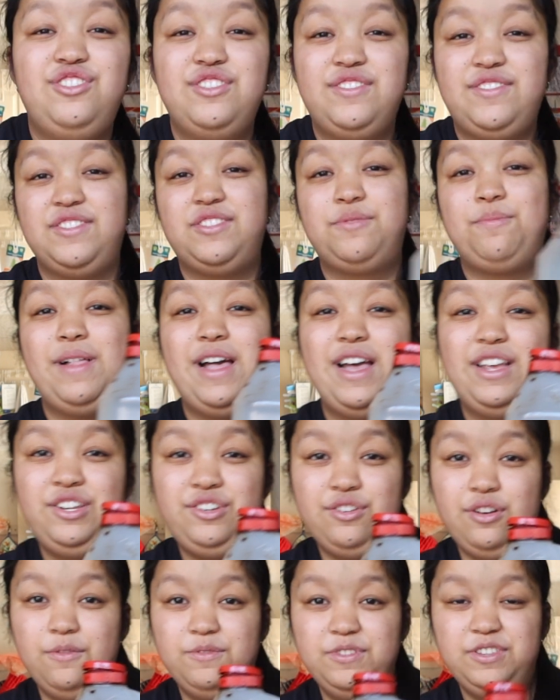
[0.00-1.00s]
just a
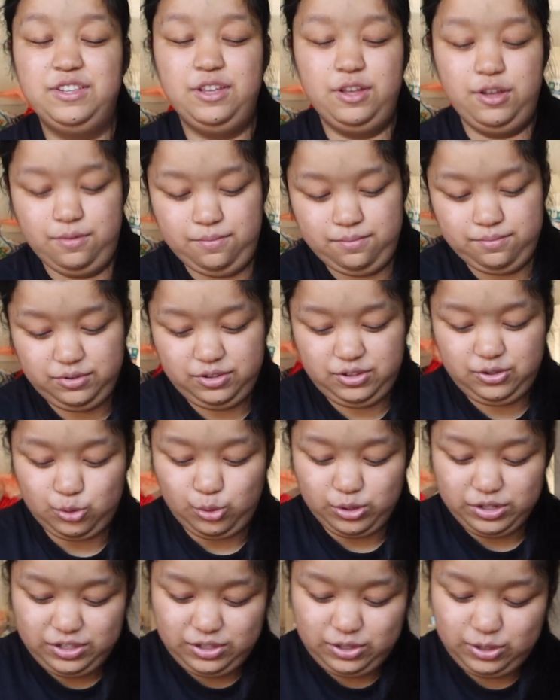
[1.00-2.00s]
splash of some
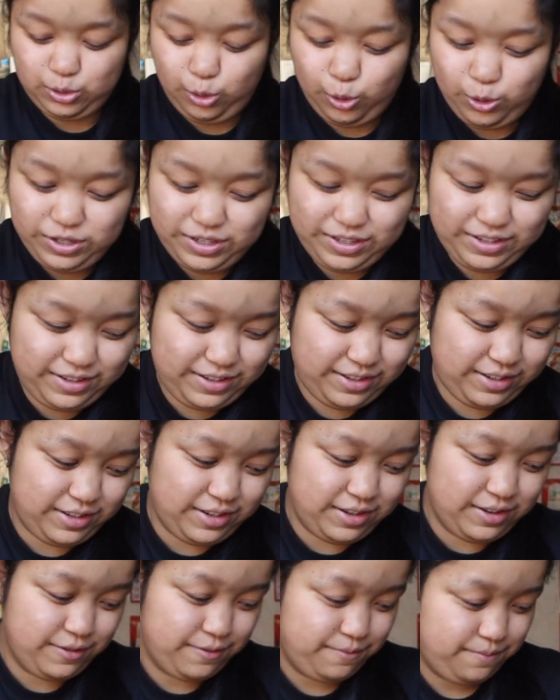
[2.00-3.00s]
soy
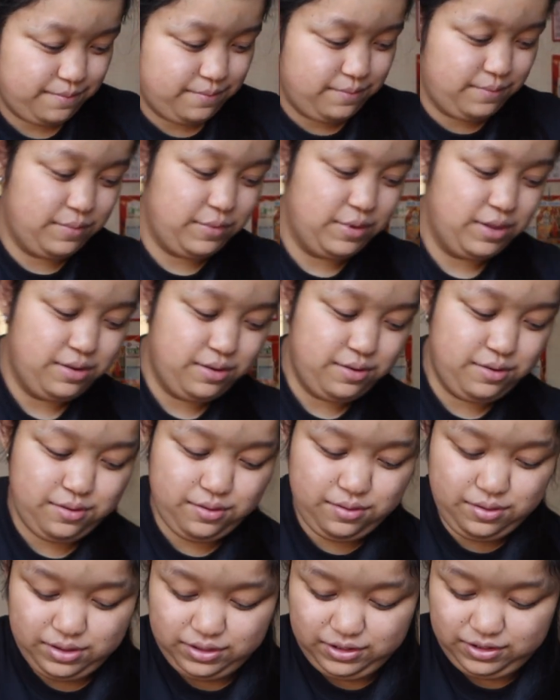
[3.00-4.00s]
sauce.
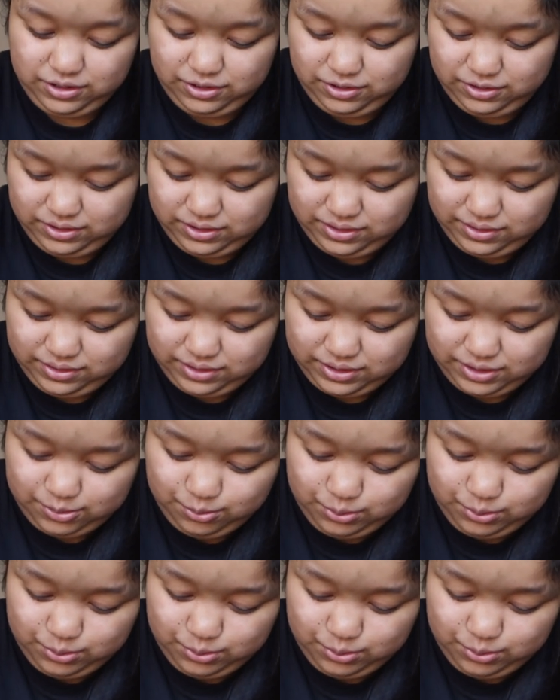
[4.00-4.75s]
Let's use this as